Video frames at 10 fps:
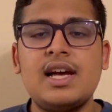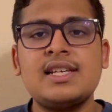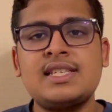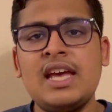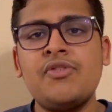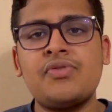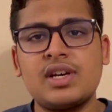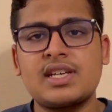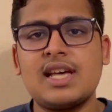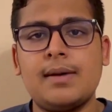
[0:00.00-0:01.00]
Say,
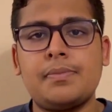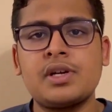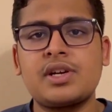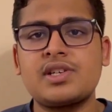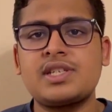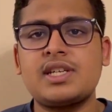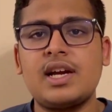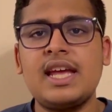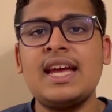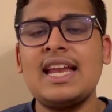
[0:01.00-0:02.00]
for example, you're
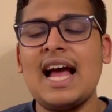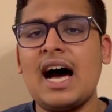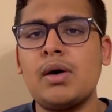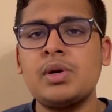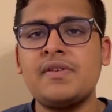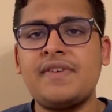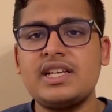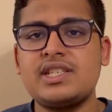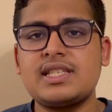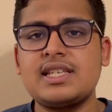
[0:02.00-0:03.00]
studying an hour of
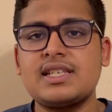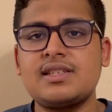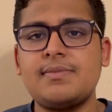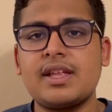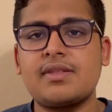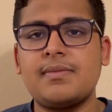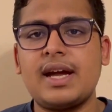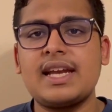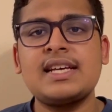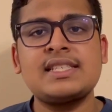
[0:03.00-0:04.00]
IGCSE
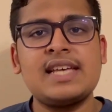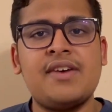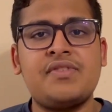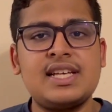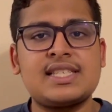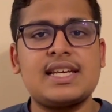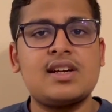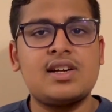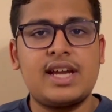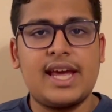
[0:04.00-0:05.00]
Mathematics every
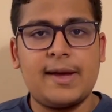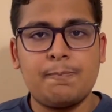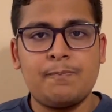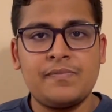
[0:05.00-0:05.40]
single day.